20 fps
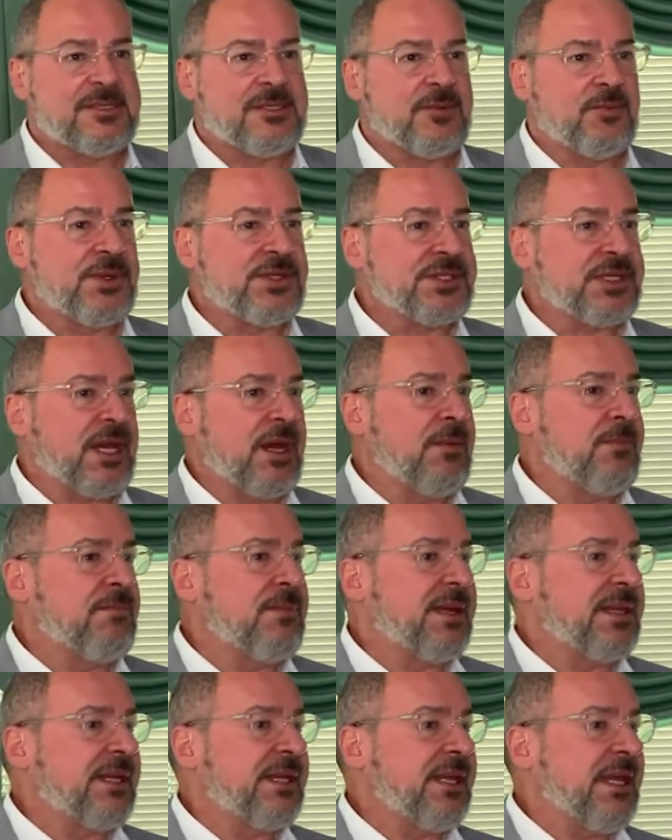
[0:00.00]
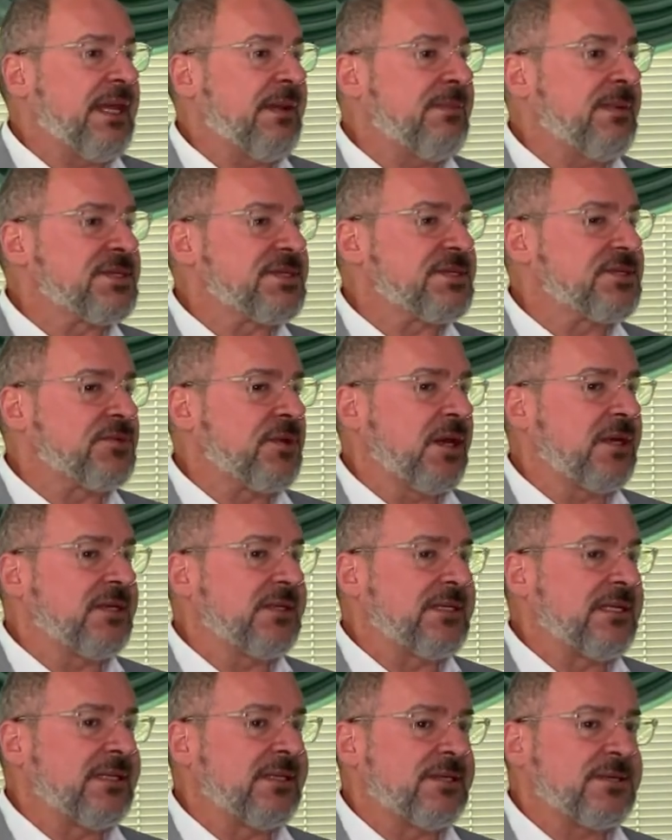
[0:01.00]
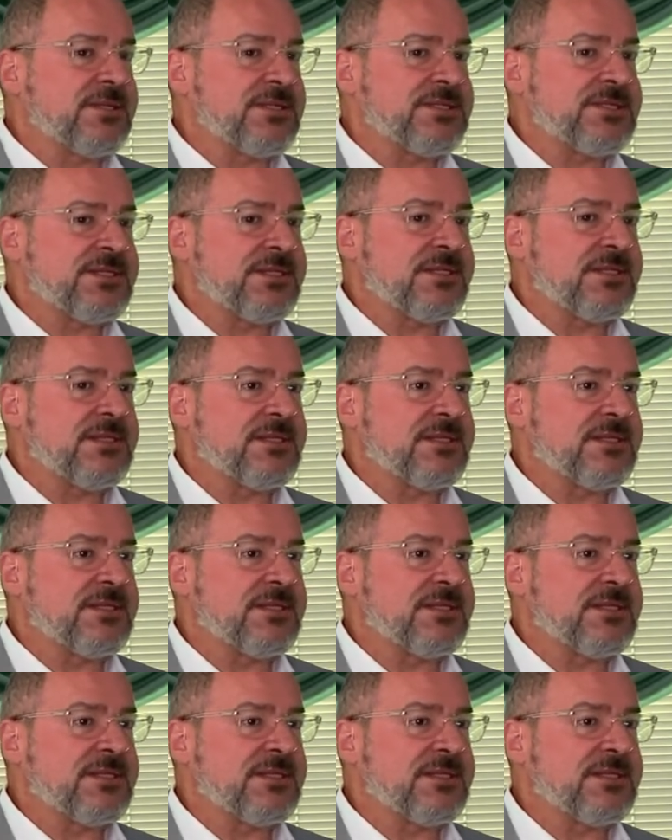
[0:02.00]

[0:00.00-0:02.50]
which come by the name as drug dealers.